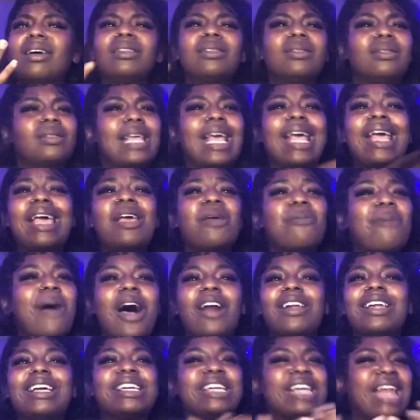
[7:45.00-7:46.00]
Thinking
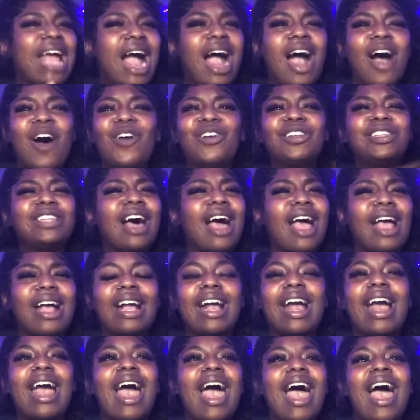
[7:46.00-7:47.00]
about it now, like,
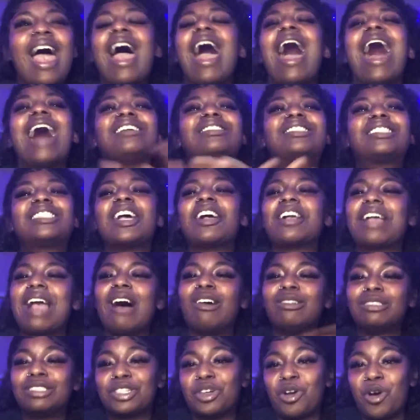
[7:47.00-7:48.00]
I snuck
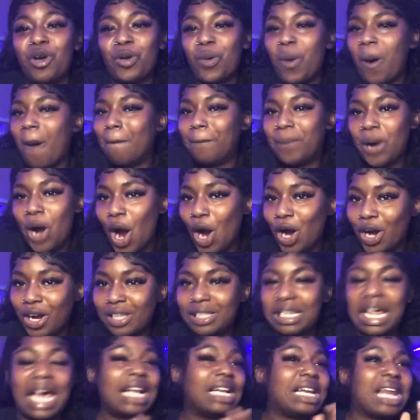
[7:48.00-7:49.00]
out to go to a park,
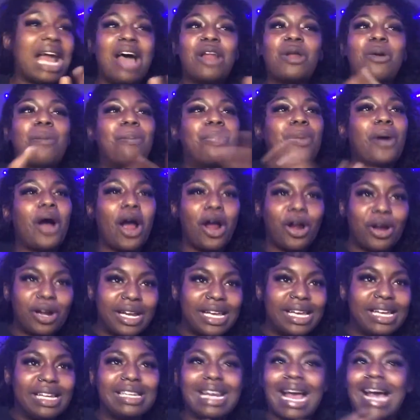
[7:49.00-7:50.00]
like, not a
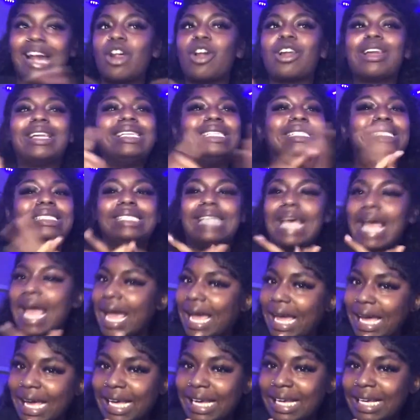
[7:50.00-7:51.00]
party, not on a
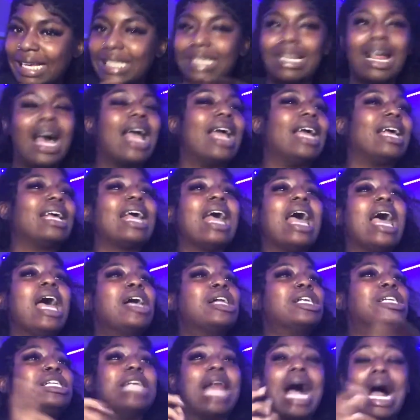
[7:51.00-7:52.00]
date, like,
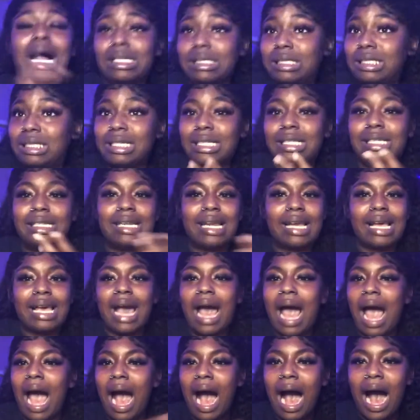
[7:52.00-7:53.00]
not to the nigga
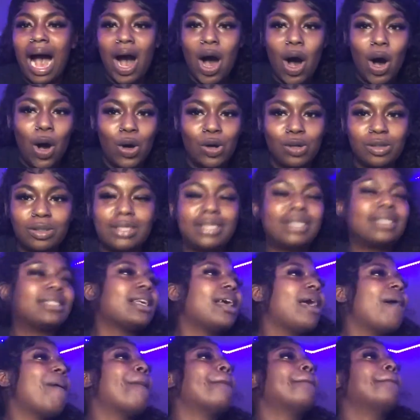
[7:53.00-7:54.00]
house,
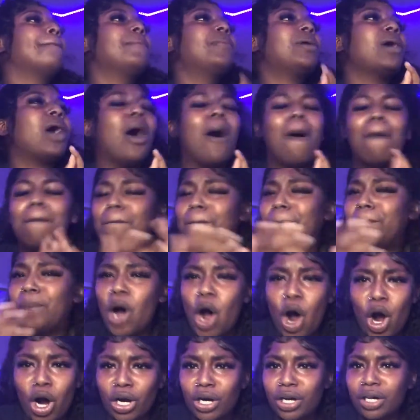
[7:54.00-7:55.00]
a
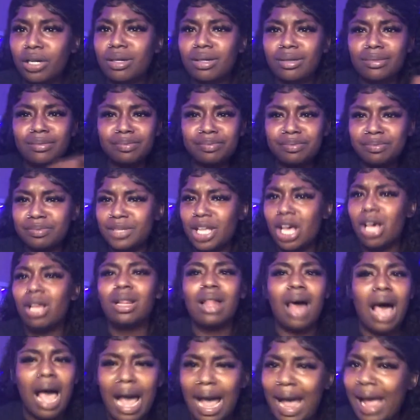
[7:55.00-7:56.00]
park.
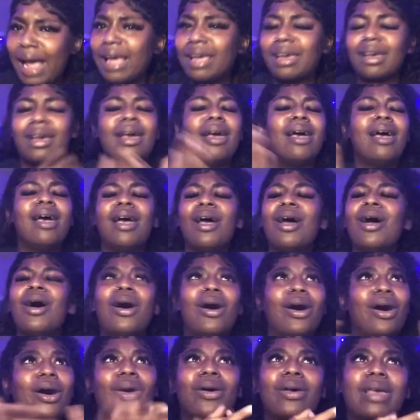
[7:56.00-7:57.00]
Like,
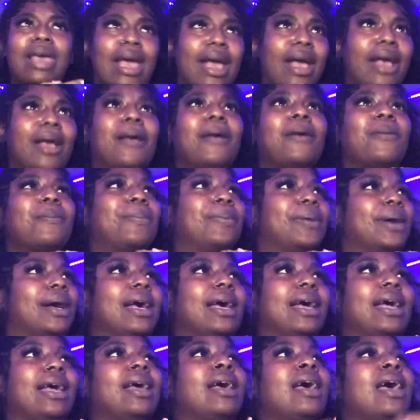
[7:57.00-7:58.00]
okay,
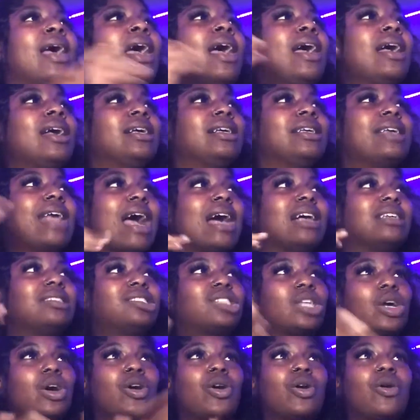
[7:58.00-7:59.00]
but yeah,
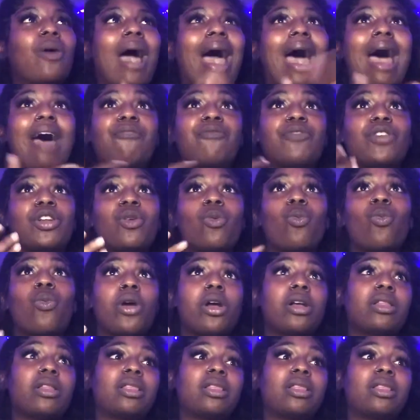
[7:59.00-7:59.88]
so after we're